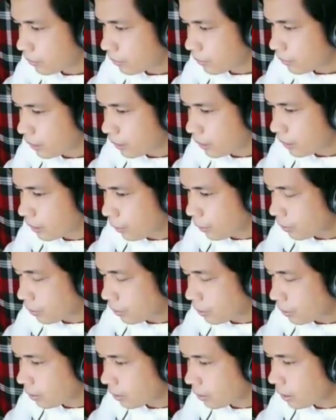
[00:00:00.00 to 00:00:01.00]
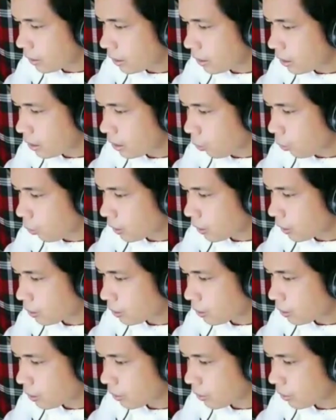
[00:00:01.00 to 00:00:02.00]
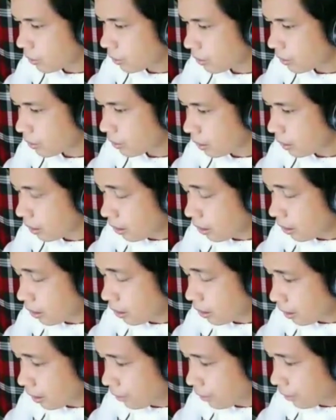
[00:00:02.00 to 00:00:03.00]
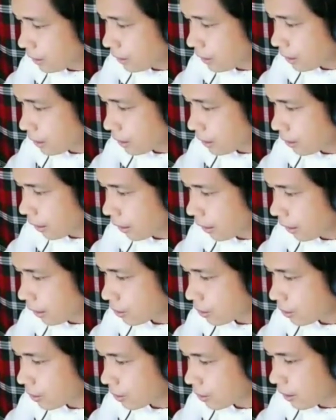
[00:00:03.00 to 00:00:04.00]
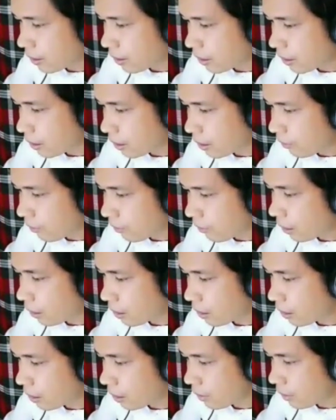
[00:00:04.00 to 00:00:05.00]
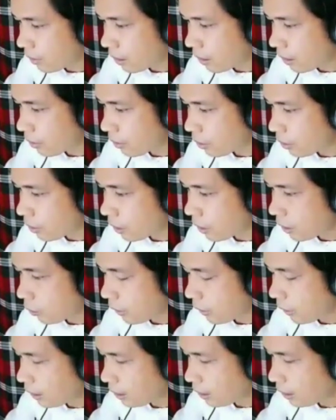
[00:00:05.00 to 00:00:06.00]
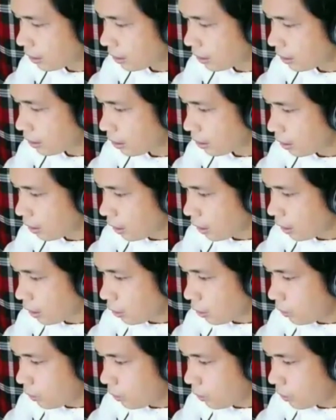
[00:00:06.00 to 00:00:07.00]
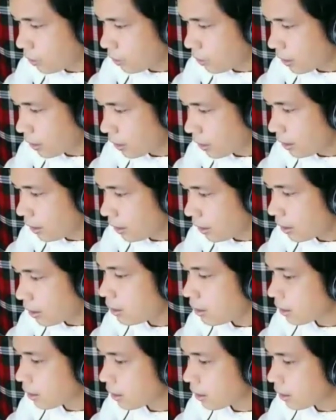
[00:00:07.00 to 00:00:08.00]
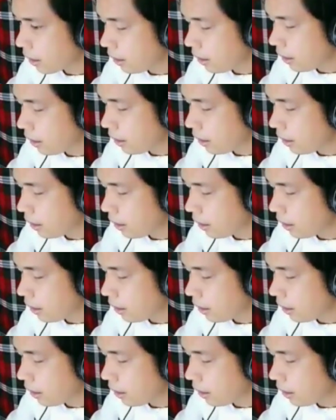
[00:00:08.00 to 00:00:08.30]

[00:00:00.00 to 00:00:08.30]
Now we consider this question. Are physical exercises effective in reducing weight? We could just easily say